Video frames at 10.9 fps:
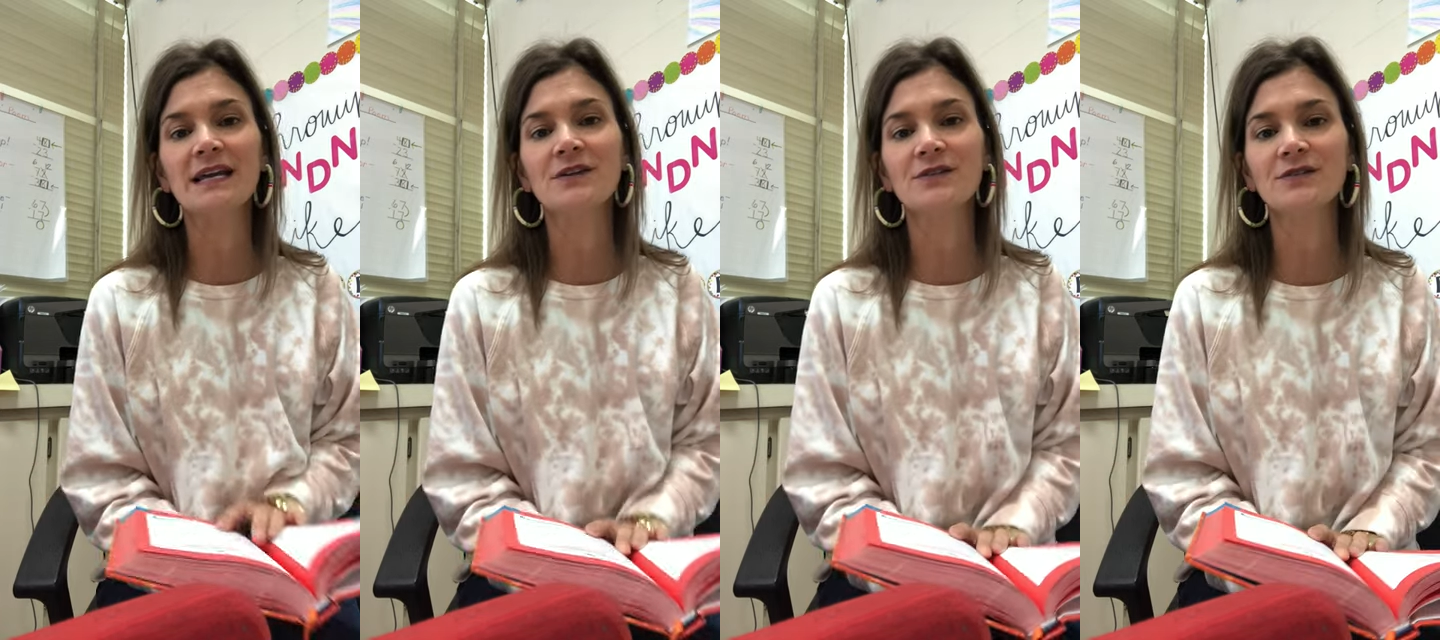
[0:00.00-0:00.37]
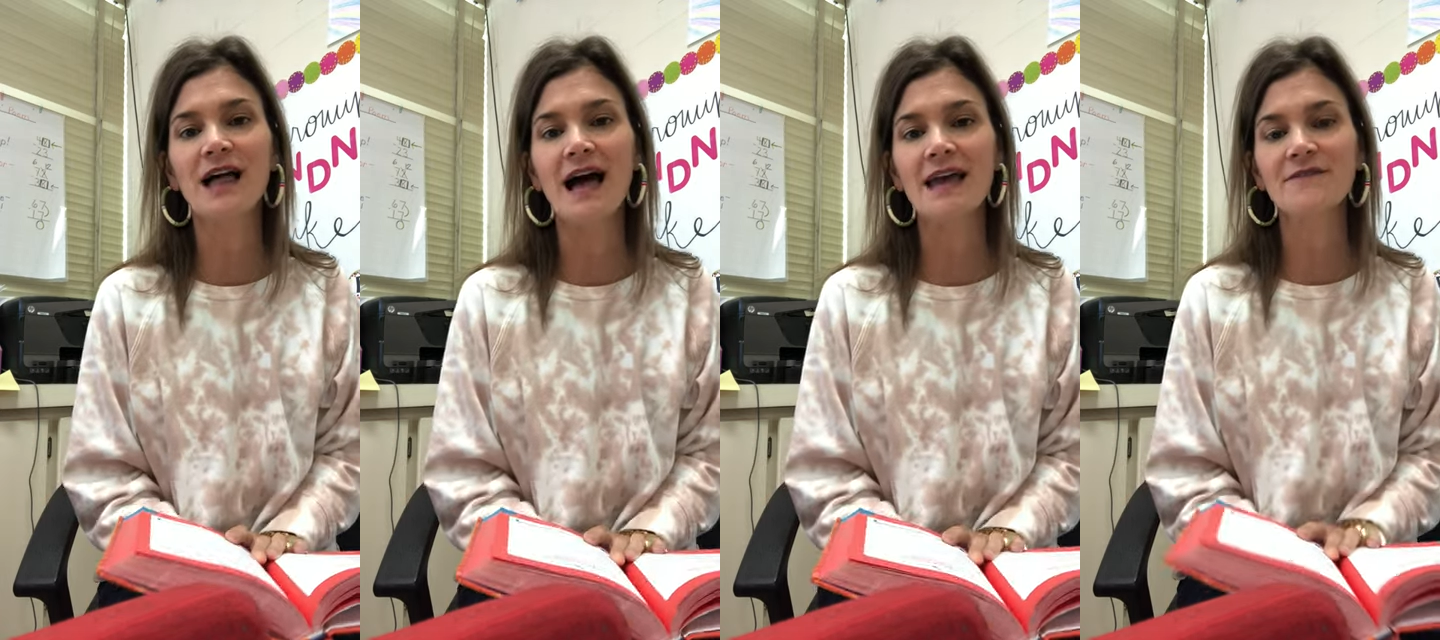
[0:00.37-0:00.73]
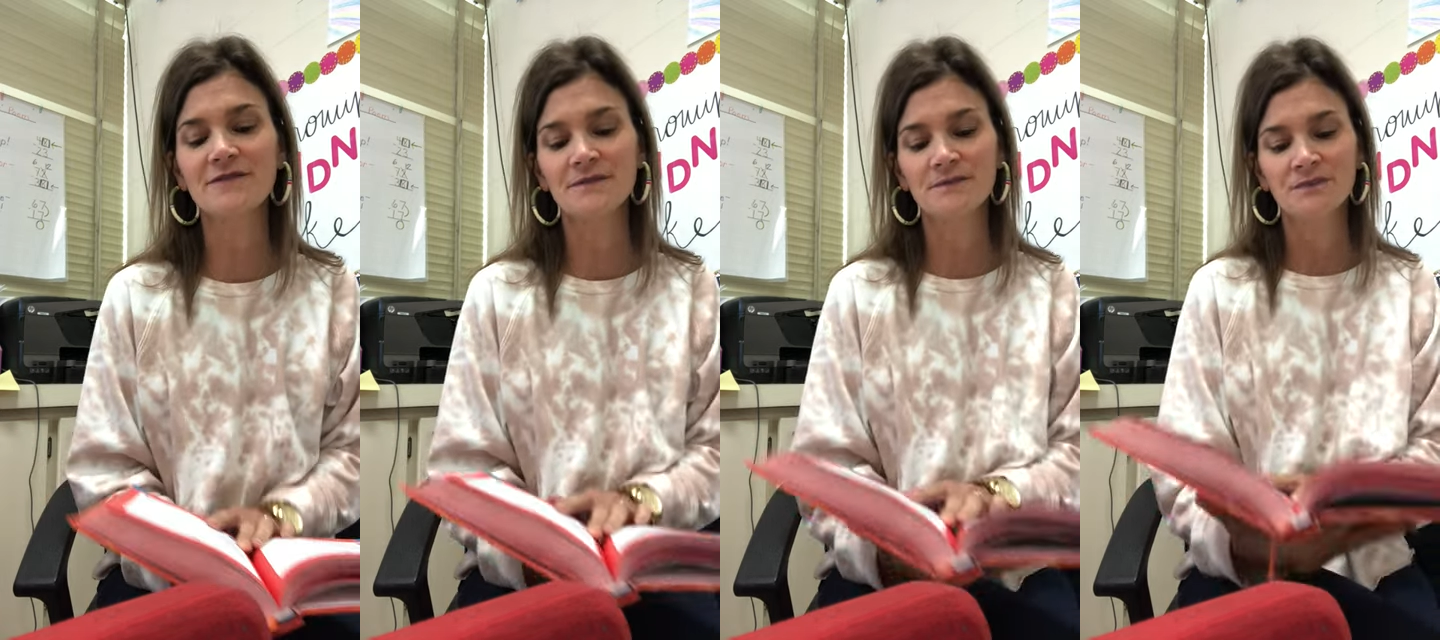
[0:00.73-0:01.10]
in your life.
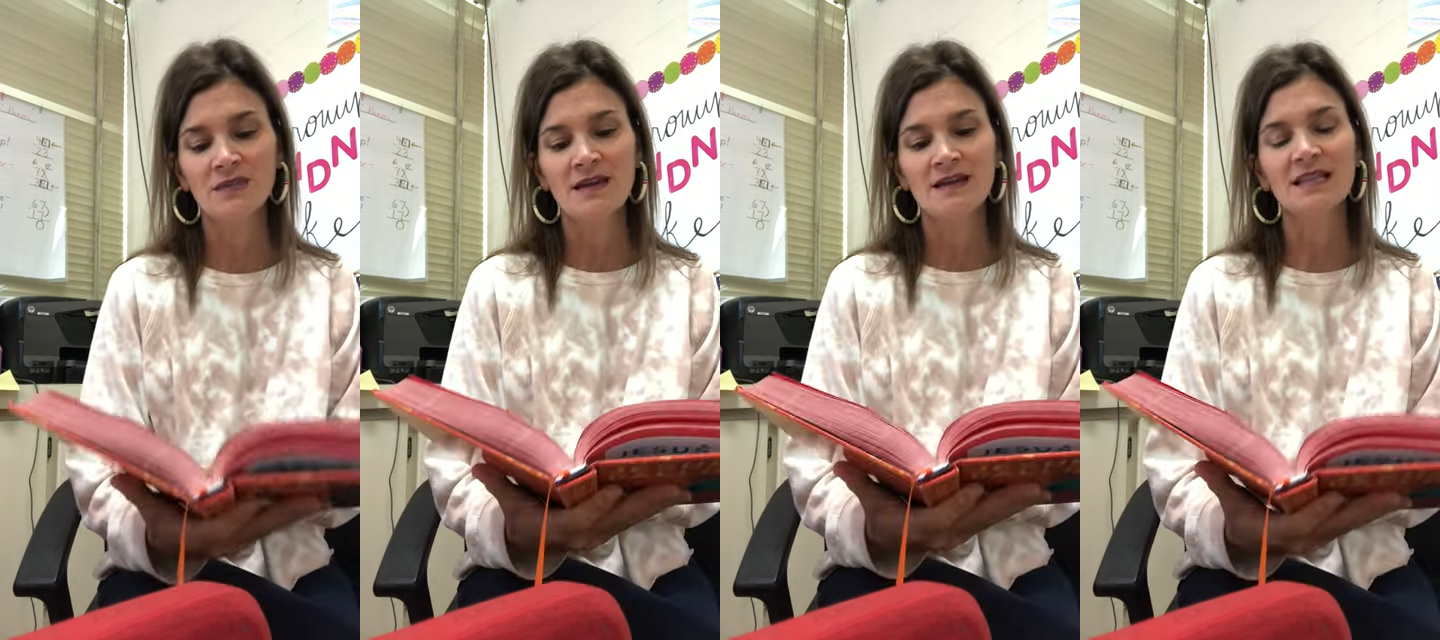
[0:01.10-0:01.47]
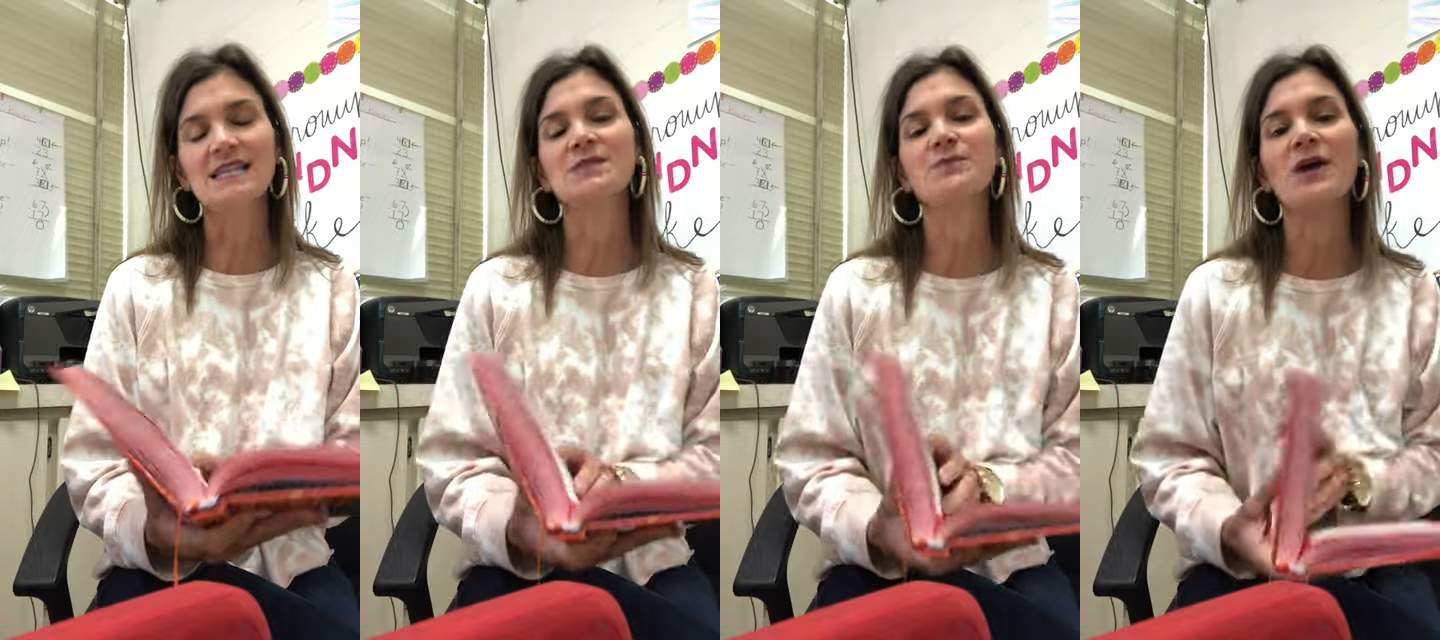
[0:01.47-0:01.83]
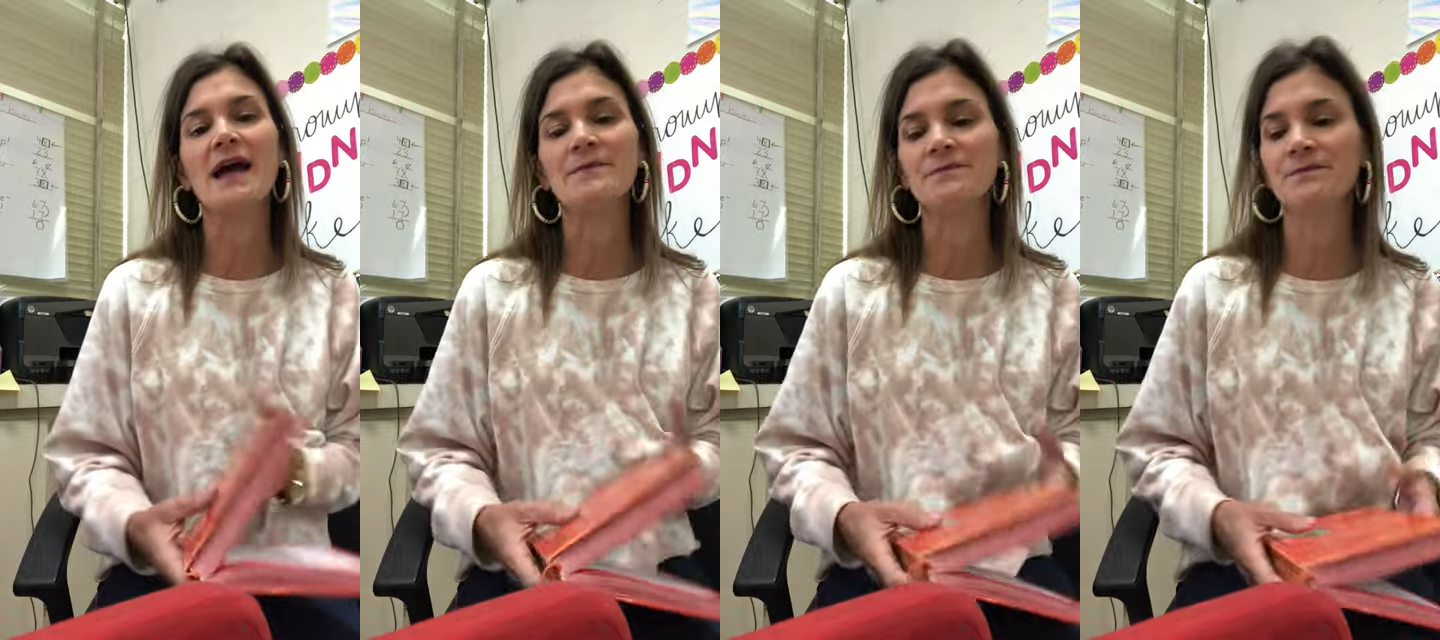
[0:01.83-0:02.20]
Let's
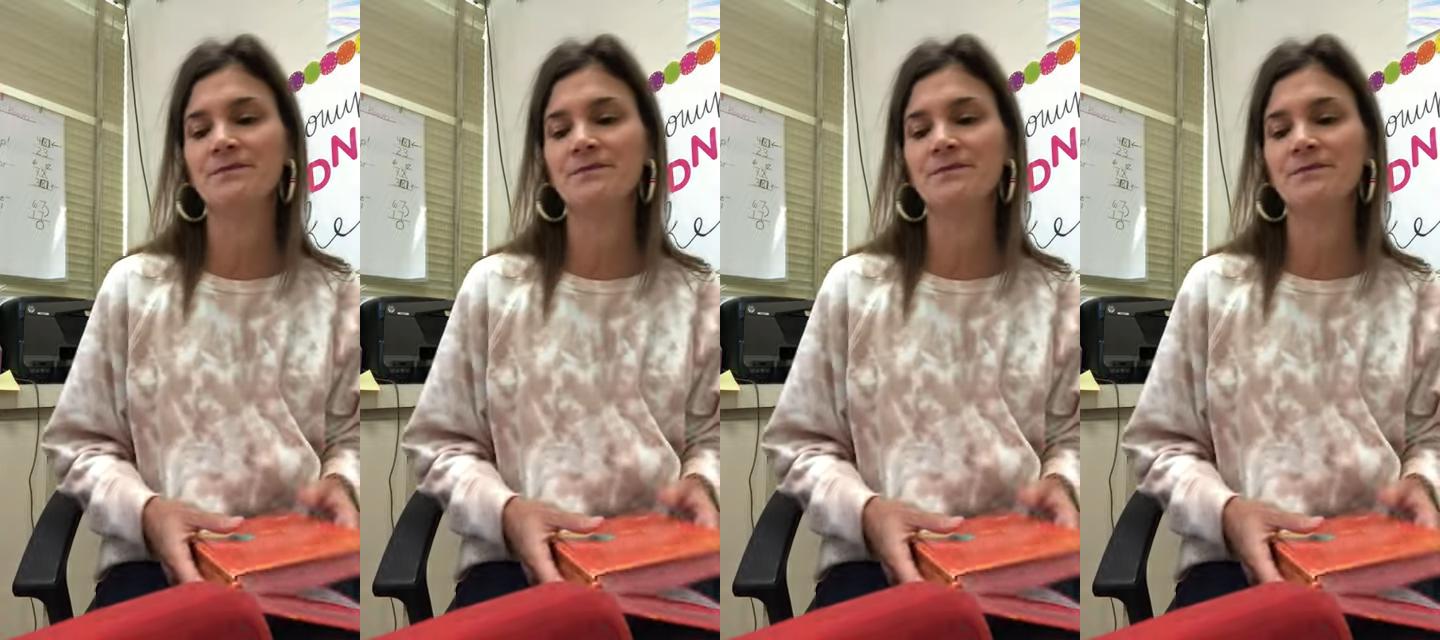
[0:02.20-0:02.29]
pray.